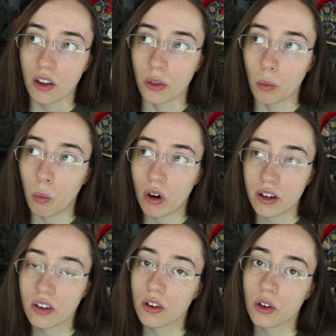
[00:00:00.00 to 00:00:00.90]
The
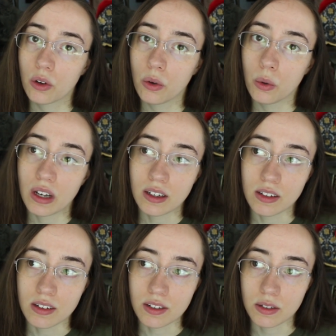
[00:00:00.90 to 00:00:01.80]
one who
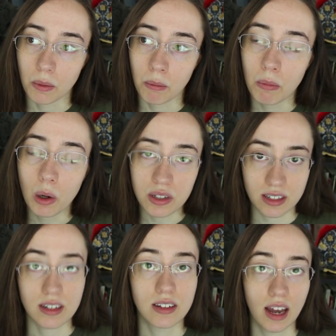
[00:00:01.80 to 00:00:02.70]
is
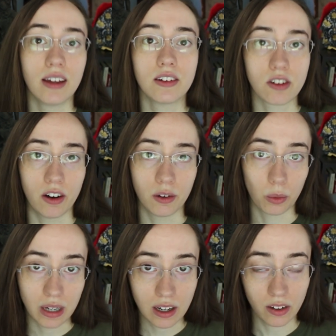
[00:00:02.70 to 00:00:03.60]
most intent
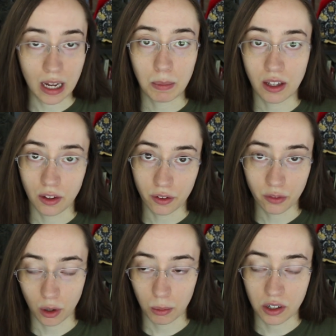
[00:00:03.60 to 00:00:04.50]
on reclaiming their
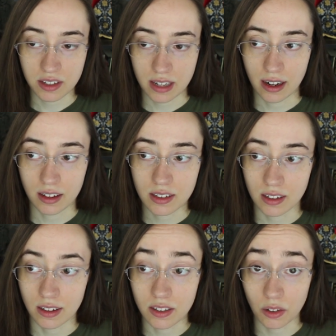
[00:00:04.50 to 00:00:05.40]
former status
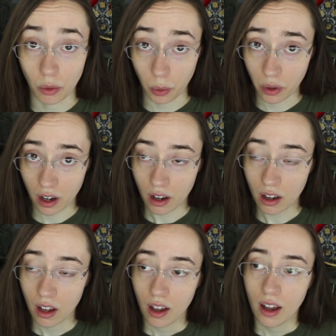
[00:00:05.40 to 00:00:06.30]
is
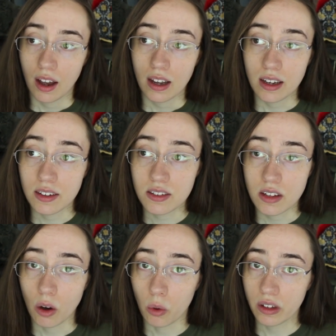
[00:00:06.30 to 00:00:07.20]
Luca. He's
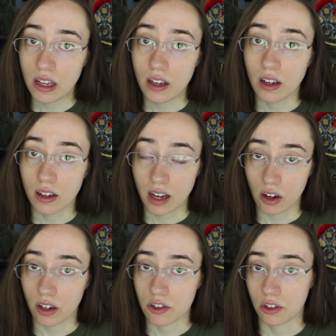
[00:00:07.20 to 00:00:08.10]
the only
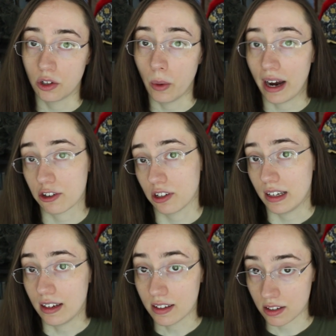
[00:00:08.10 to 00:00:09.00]
character who
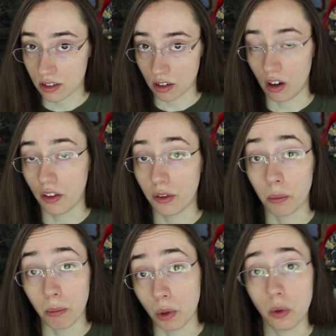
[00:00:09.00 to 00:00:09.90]
actually isn't on the
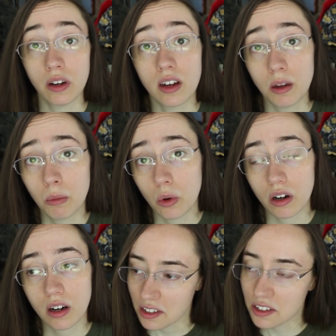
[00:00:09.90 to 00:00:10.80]
moon
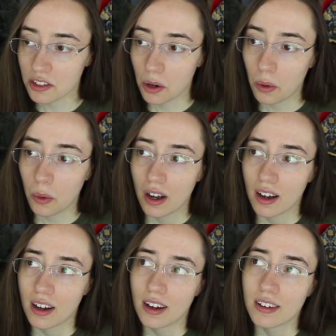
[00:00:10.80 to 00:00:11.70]
anymore. So
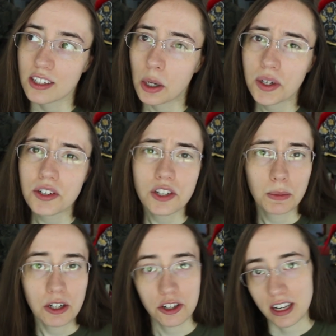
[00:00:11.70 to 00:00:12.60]
to go into too
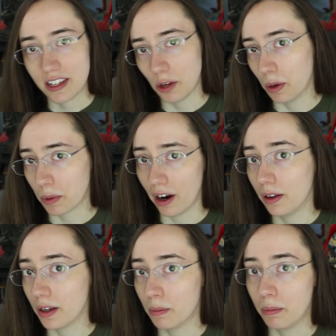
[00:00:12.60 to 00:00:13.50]
much detail would
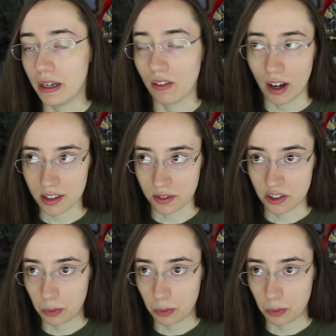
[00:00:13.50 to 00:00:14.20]
probably be lots of